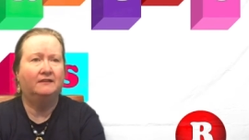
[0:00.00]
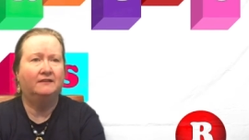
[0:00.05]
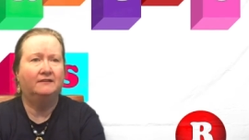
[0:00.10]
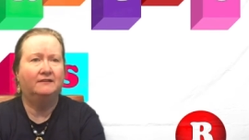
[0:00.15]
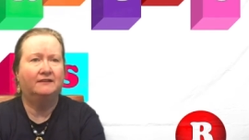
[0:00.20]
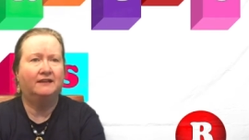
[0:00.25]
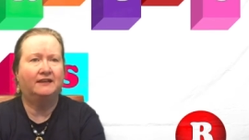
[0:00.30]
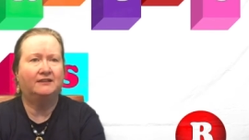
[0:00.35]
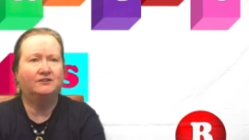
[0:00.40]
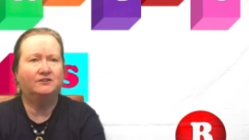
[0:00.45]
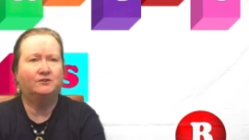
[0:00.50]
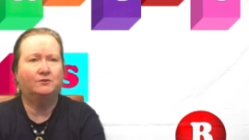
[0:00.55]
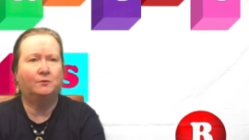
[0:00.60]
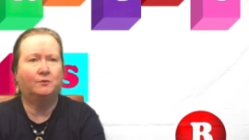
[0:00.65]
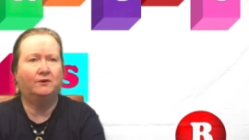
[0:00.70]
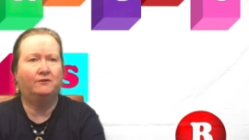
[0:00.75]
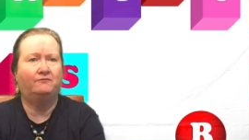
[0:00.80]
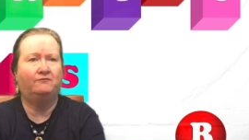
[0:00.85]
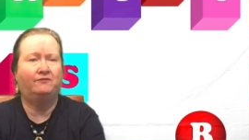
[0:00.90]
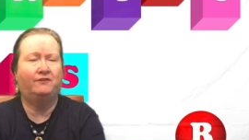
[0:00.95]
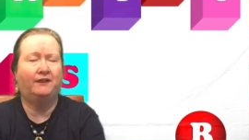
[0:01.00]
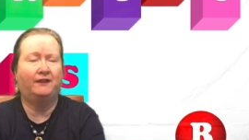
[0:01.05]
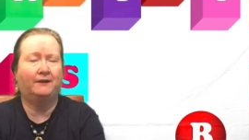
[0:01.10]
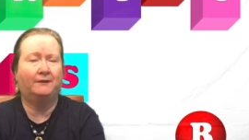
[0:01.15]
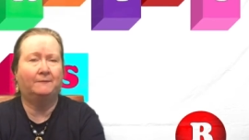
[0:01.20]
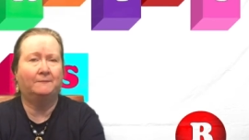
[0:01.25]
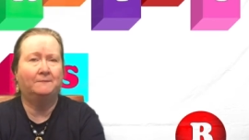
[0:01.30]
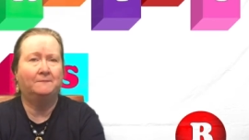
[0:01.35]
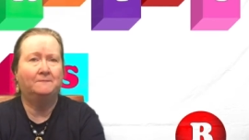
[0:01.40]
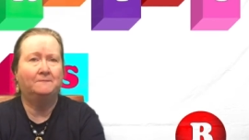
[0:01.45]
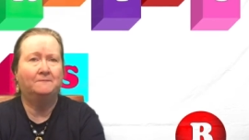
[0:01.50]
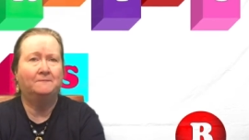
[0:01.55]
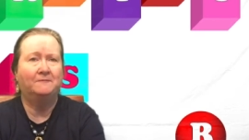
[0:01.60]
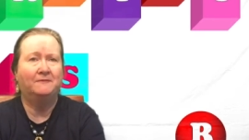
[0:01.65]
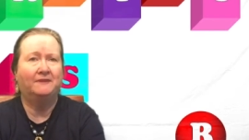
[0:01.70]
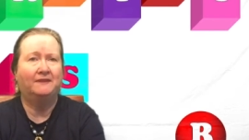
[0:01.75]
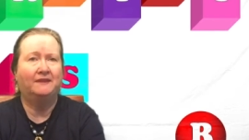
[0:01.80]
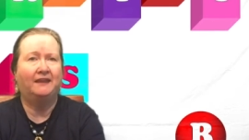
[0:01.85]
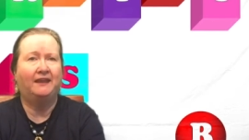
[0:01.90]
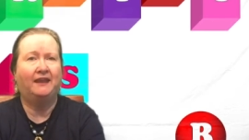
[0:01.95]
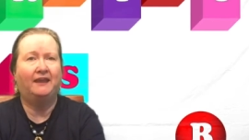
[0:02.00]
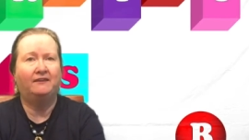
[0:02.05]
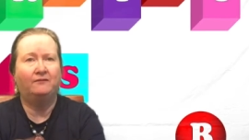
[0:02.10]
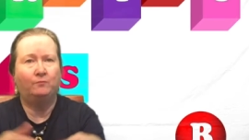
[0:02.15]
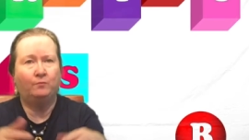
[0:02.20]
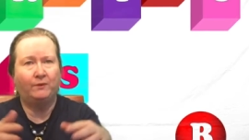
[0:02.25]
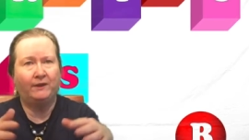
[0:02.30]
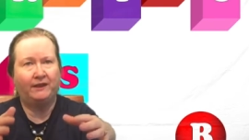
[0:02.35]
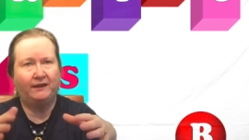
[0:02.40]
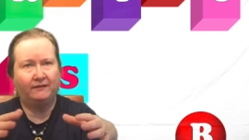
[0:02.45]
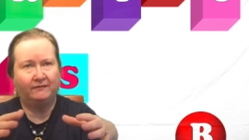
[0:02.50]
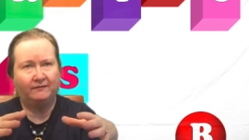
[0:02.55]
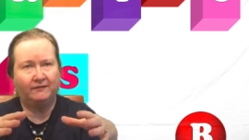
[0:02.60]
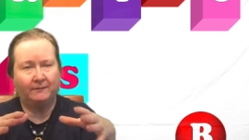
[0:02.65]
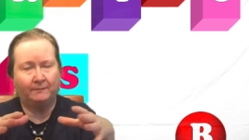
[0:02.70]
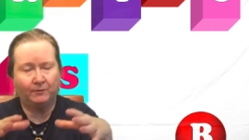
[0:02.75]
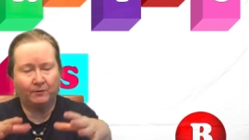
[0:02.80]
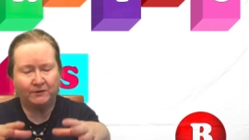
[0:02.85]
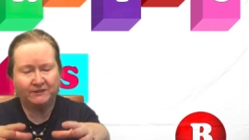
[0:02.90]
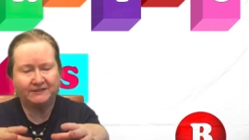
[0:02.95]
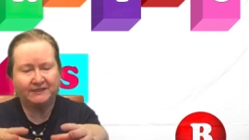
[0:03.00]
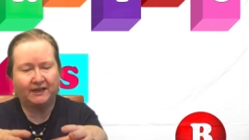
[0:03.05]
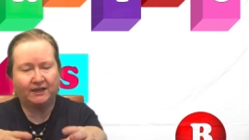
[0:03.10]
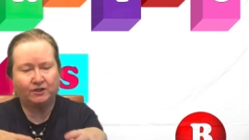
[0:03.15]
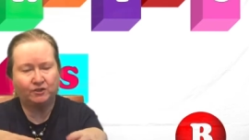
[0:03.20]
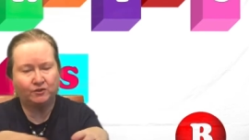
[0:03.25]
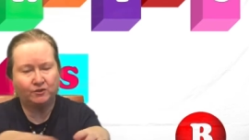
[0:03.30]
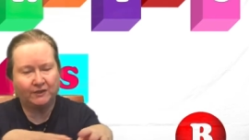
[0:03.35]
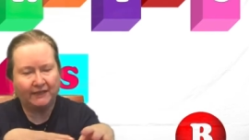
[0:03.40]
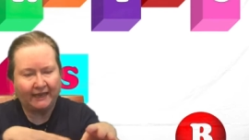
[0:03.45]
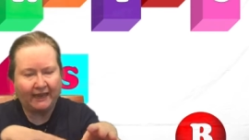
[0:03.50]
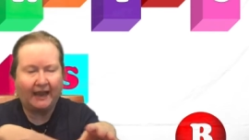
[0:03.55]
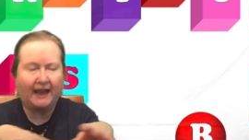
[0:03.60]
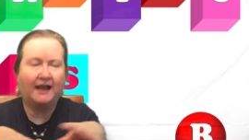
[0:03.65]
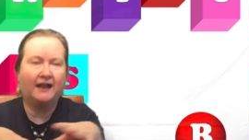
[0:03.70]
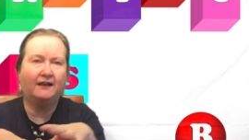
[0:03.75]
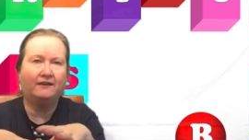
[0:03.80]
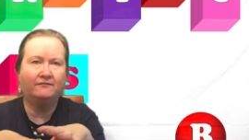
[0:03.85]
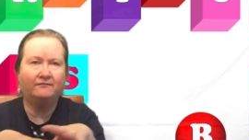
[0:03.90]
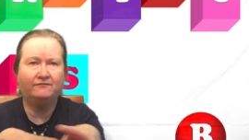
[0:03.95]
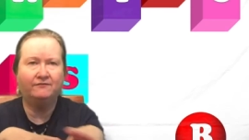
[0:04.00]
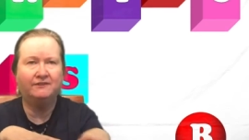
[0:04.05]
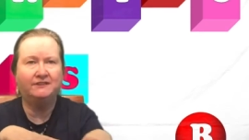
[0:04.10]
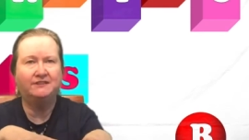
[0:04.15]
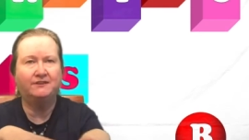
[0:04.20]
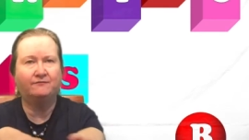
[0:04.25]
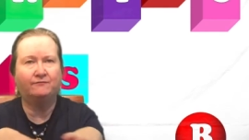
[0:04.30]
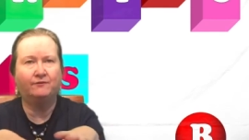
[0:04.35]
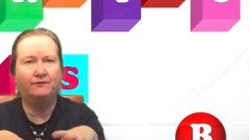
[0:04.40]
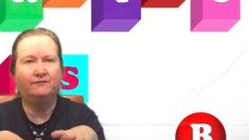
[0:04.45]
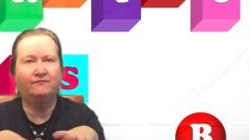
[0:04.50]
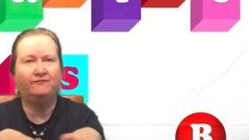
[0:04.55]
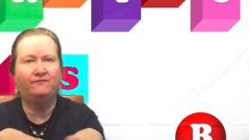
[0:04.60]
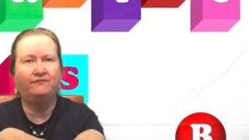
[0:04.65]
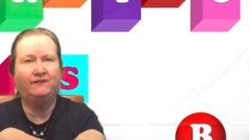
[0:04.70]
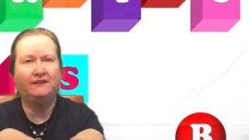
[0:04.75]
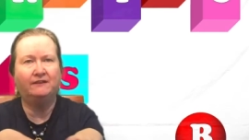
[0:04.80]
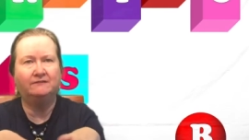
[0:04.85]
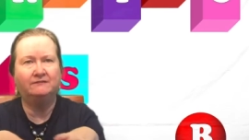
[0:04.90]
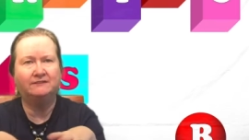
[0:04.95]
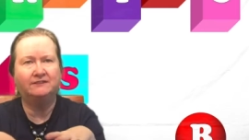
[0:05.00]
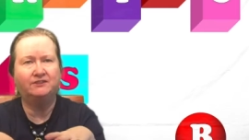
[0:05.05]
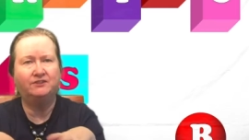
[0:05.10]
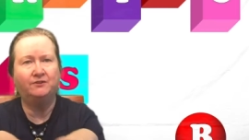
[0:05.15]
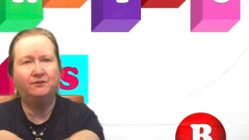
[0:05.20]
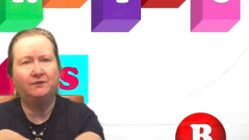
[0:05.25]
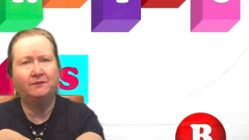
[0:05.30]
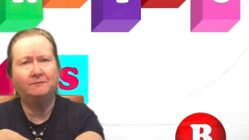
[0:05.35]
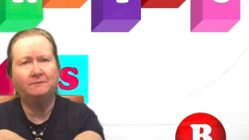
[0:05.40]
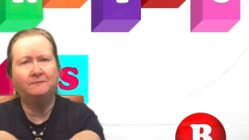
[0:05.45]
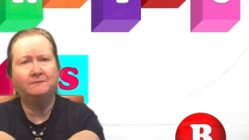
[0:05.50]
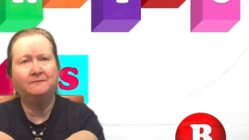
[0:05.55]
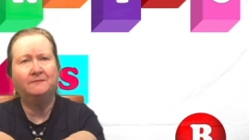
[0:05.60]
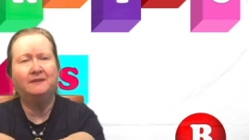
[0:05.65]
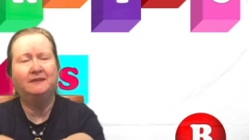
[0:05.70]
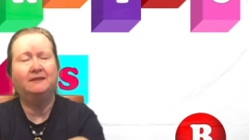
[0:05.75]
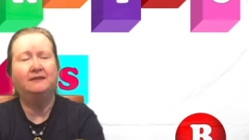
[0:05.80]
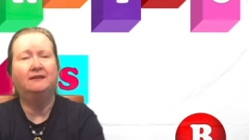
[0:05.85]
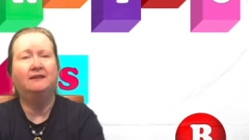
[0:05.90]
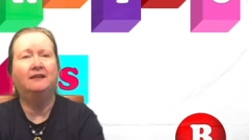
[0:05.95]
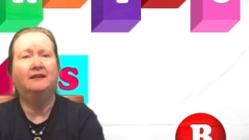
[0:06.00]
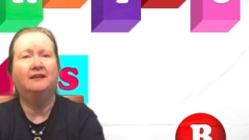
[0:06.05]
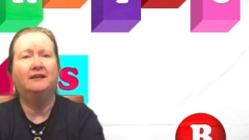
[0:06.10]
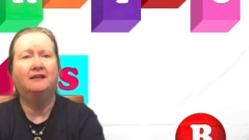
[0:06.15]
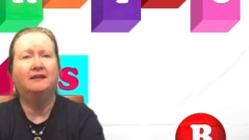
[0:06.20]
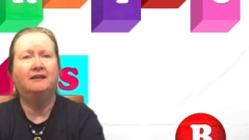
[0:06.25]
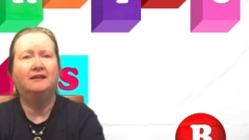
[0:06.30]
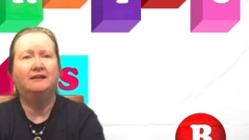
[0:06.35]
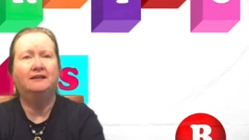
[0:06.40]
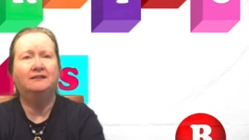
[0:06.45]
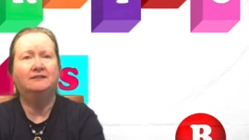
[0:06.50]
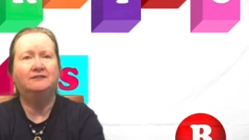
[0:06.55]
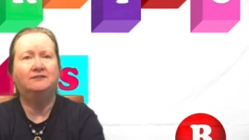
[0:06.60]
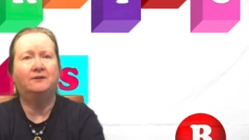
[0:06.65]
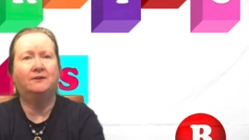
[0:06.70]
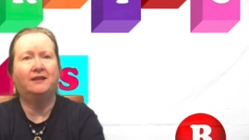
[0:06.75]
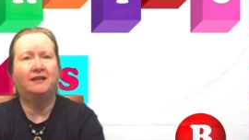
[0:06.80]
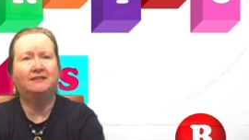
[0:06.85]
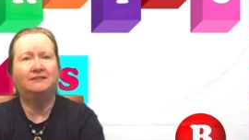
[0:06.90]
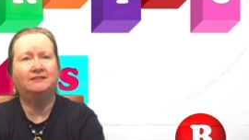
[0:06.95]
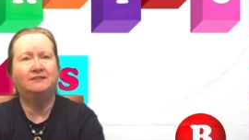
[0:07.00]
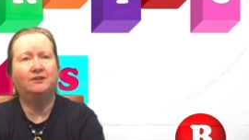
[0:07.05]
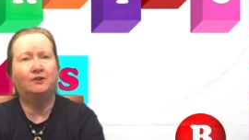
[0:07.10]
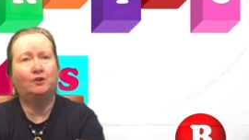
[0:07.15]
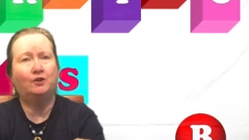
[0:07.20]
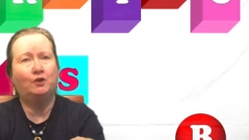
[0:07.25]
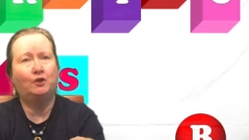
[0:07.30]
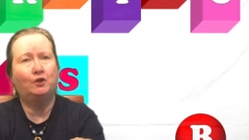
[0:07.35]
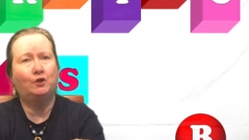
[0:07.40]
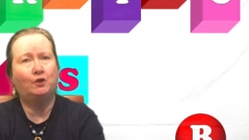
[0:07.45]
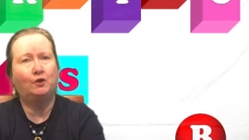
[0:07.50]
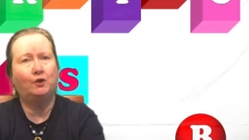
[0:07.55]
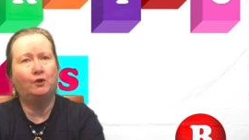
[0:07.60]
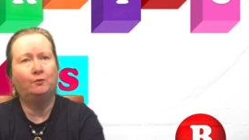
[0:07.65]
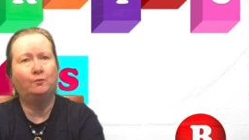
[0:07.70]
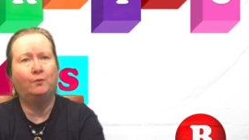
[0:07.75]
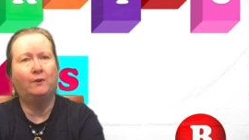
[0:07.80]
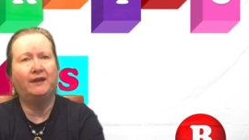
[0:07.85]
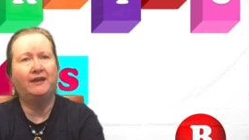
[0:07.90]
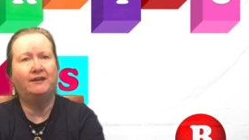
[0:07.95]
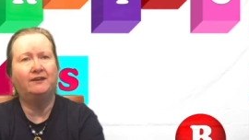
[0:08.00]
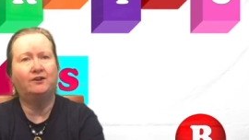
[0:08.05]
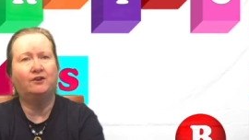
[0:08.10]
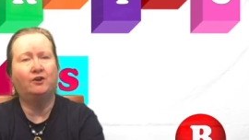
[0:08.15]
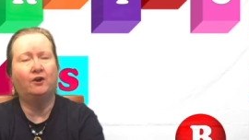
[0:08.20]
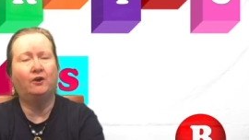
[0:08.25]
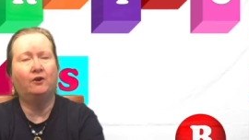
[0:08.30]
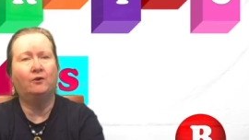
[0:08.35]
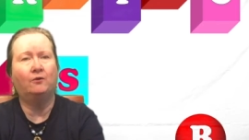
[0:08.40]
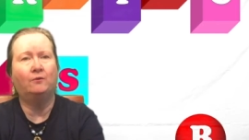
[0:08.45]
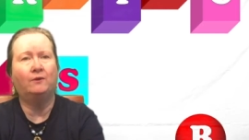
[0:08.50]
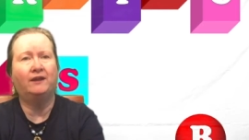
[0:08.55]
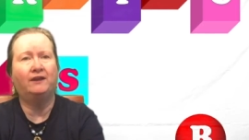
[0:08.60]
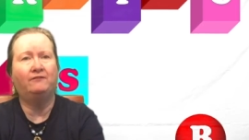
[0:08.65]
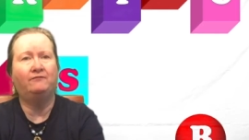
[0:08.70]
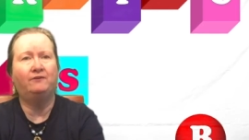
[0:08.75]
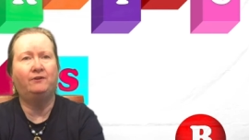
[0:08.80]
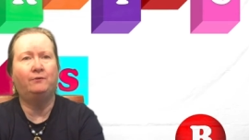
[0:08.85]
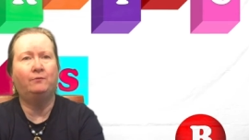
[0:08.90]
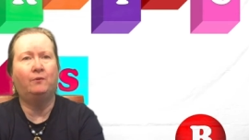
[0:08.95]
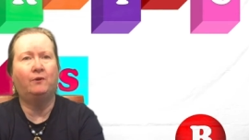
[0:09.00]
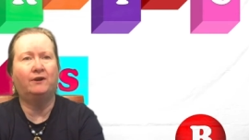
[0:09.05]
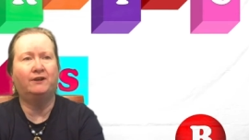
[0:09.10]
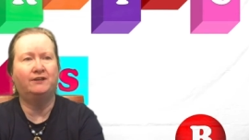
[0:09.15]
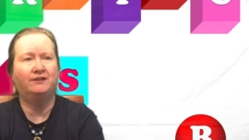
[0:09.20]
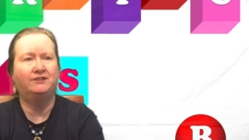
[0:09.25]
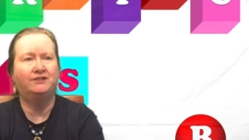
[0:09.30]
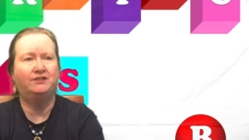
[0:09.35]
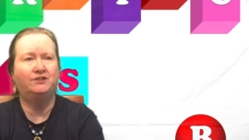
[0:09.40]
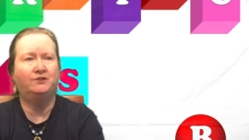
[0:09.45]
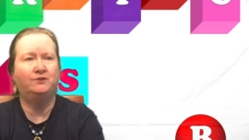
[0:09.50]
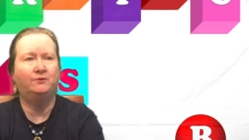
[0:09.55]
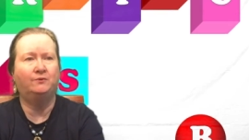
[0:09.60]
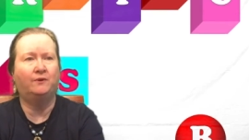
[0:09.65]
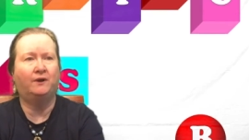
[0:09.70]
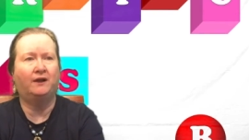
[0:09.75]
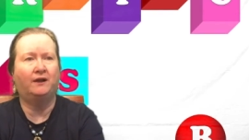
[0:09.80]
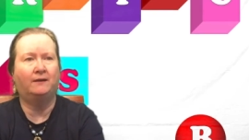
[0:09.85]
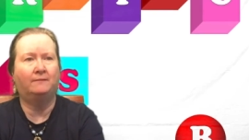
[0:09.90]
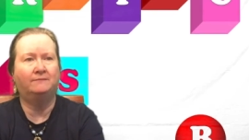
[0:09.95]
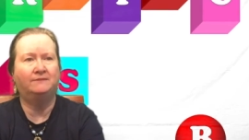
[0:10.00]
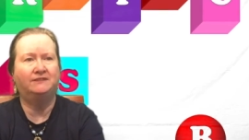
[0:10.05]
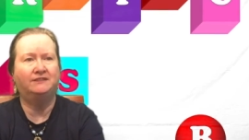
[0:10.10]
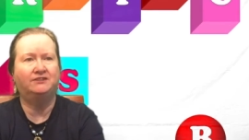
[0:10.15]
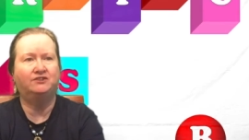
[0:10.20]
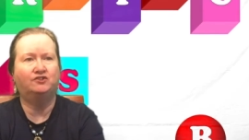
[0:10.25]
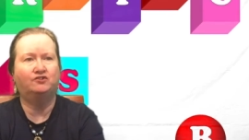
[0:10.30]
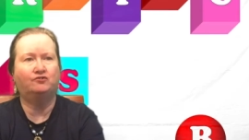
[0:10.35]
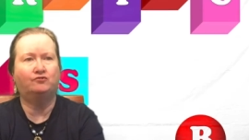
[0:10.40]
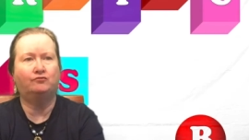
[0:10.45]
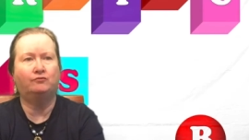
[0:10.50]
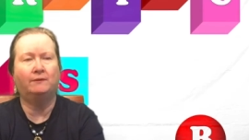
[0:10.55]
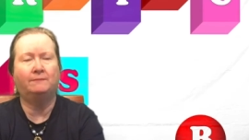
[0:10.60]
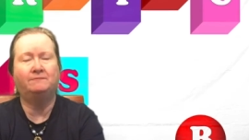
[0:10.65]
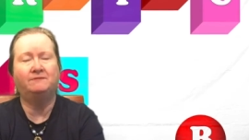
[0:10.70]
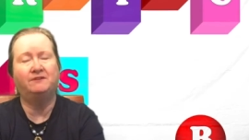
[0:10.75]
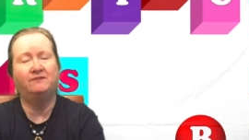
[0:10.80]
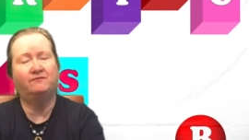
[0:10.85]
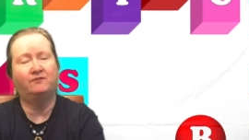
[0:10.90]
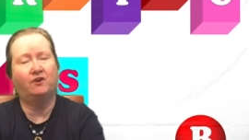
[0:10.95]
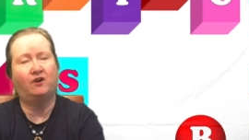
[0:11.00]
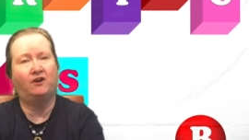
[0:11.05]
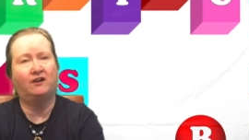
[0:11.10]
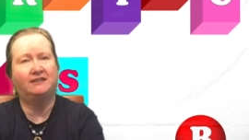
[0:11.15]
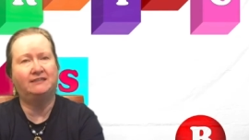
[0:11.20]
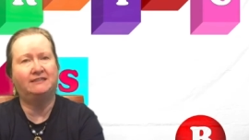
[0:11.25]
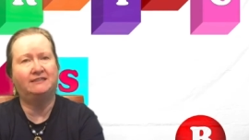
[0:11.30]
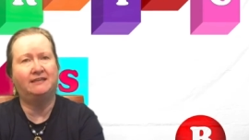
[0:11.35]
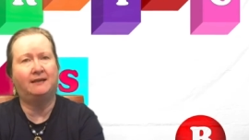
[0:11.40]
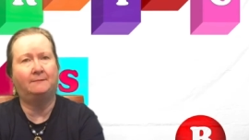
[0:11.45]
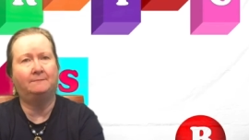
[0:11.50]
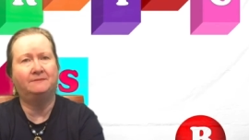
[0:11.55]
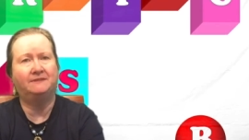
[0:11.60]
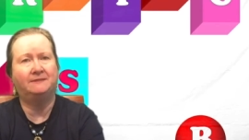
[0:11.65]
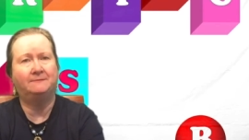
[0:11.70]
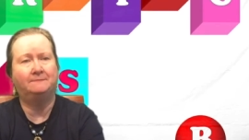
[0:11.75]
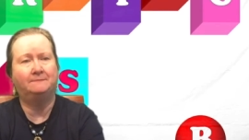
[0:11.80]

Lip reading: that sort of thing. And the books actually have the different feels to them. So that's a good way to go if you want to do descriptive concepts.